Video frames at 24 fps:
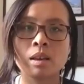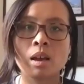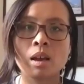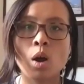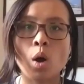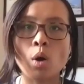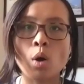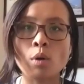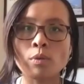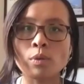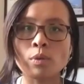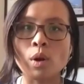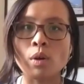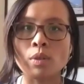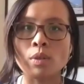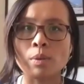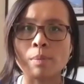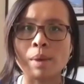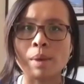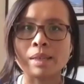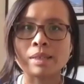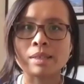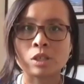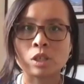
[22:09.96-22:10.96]
Overall, the
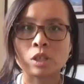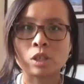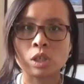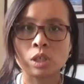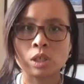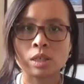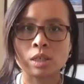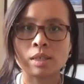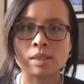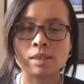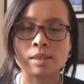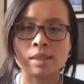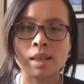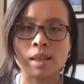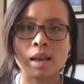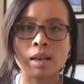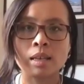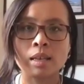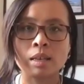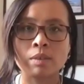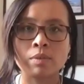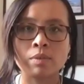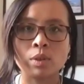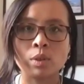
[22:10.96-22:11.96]
message here is that
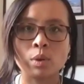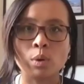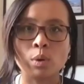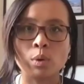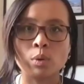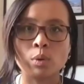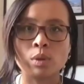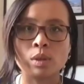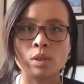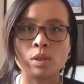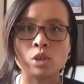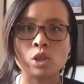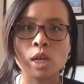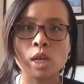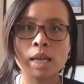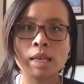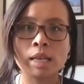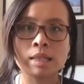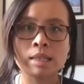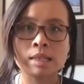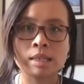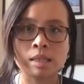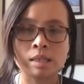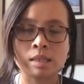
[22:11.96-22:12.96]
even though the
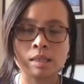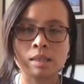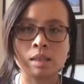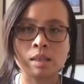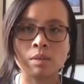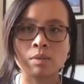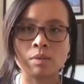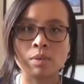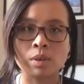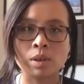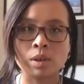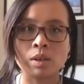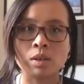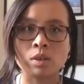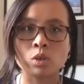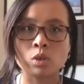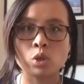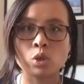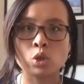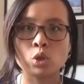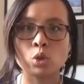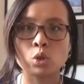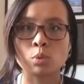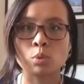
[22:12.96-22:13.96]
chances of a
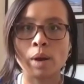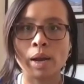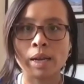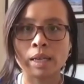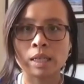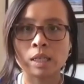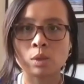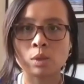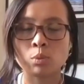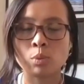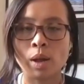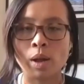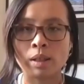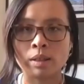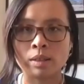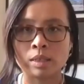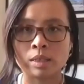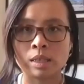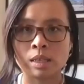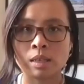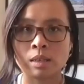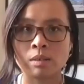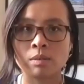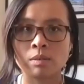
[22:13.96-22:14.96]
direct
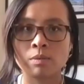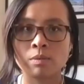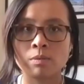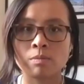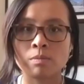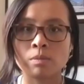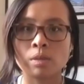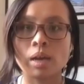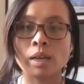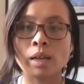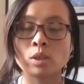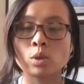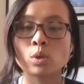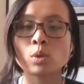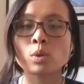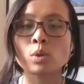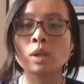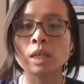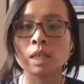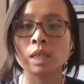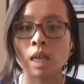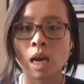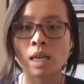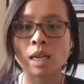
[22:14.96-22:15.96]
relative,
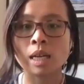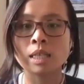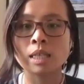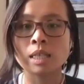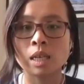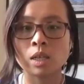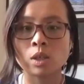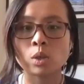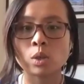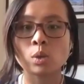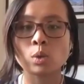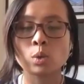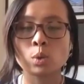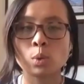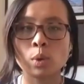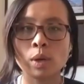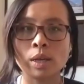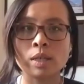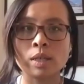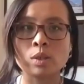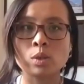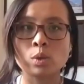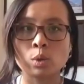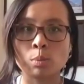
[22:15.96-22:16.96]
excluding non-identical
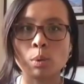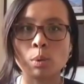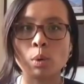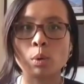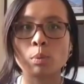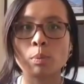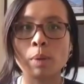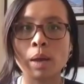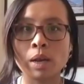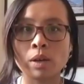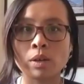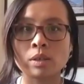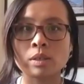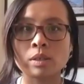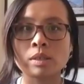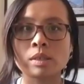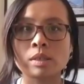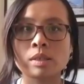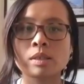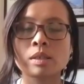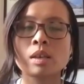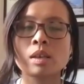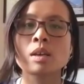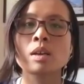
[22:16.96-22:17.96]
twins or both
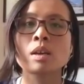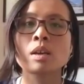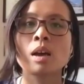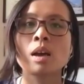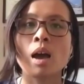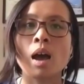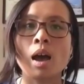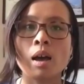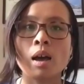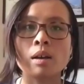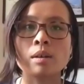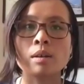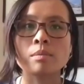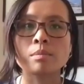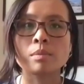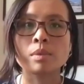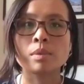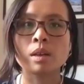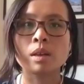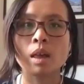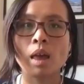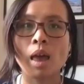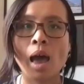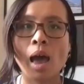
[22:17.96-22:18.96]
parents,
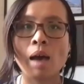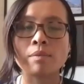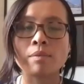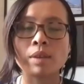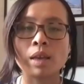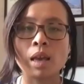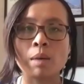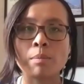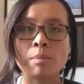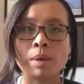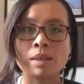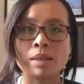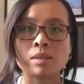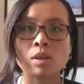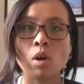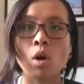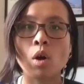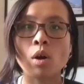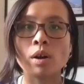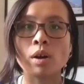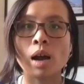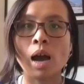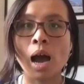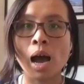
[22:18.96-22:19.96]
having MS
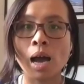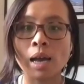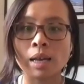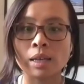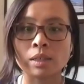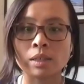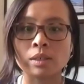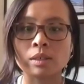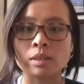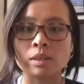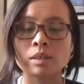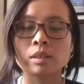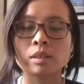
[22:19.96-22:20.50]
are higher,